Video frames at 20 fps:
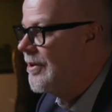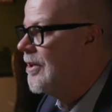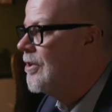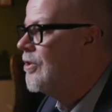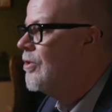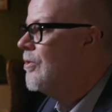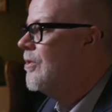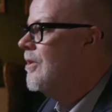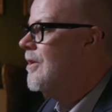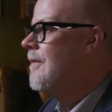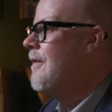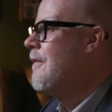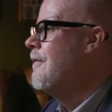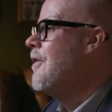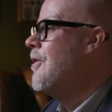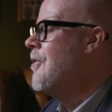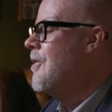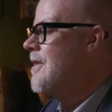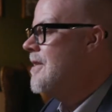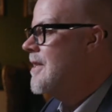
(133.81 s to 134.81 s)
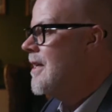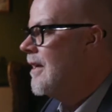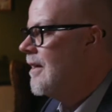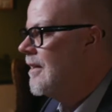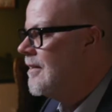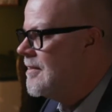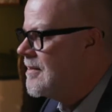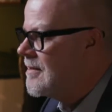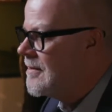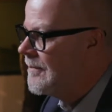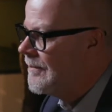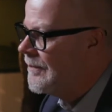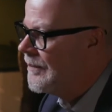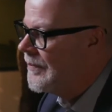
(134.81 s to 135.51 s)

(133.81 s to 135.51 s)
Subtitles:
and cook the various cuts.